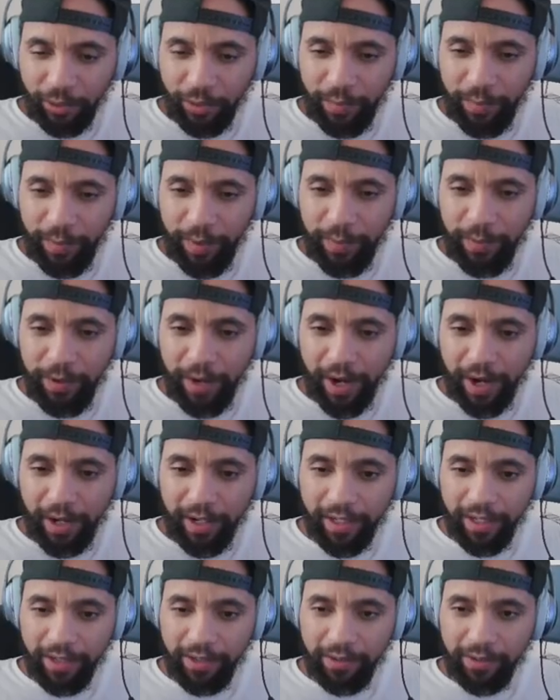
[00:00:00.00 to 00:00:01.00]
Three people got
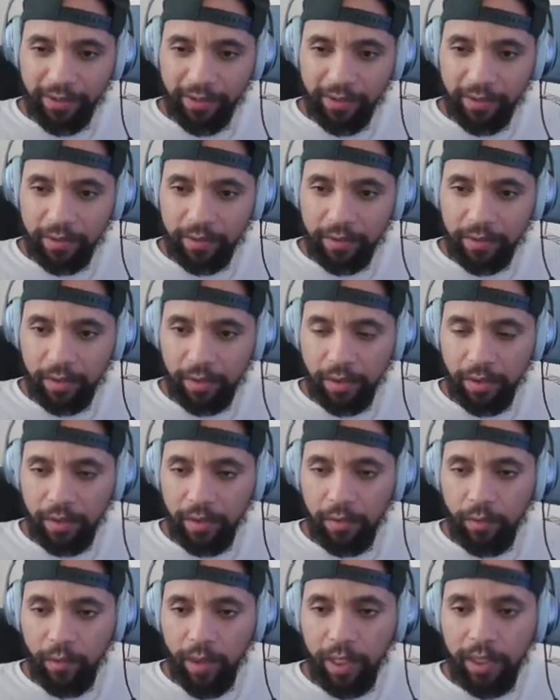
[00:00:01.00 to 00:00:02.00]
killed.
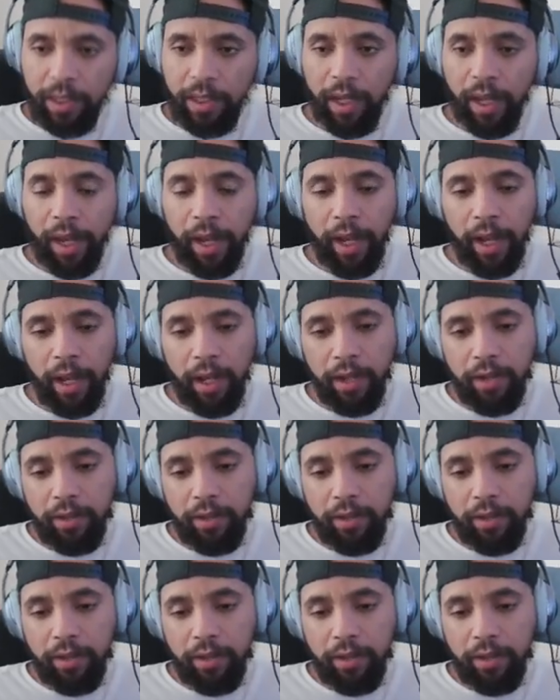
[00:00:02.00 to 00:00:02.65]
What the hell?